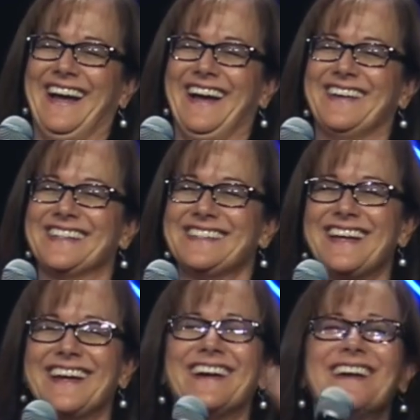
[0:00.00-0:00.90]
was
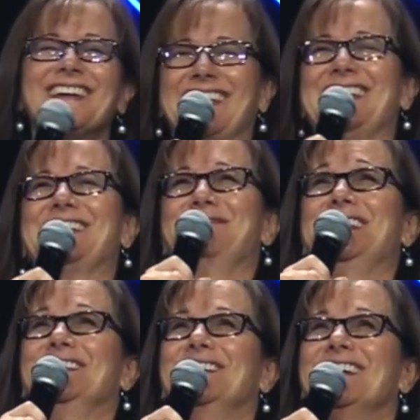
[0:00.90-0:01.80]
like, are you kidding
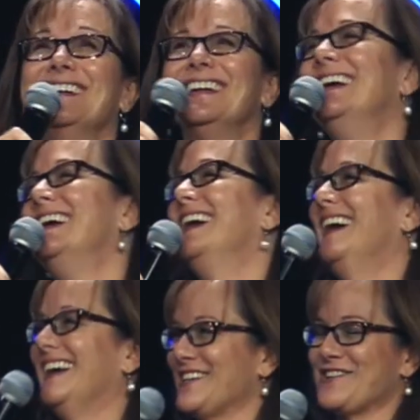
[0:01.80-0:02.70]
me, Lord?
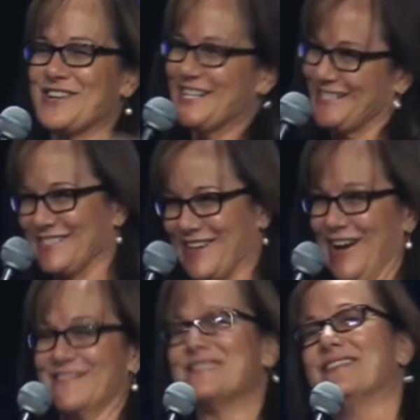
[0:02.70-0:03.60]
You could have
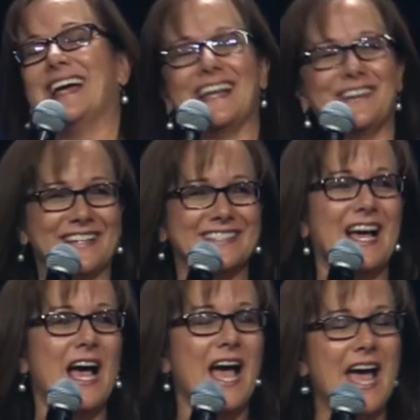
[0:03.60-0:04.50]
stopped me, but anyways.
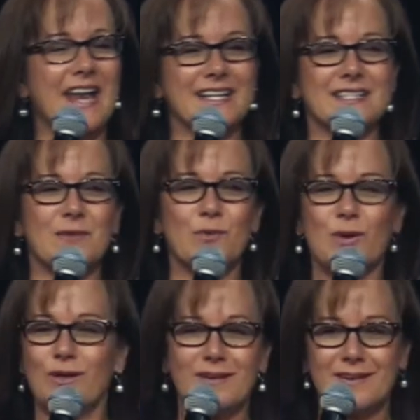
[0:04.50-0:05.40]
And I said,
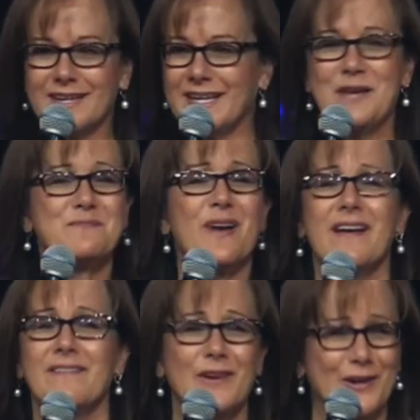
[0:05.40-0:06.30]
well, can I
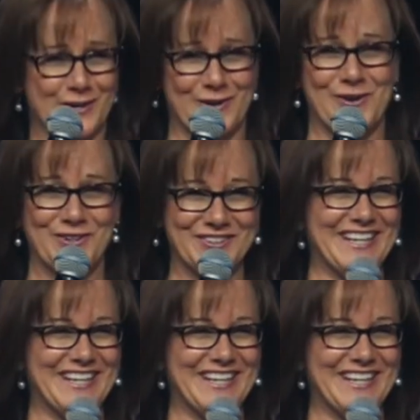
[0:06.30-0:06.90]
pray for her cold?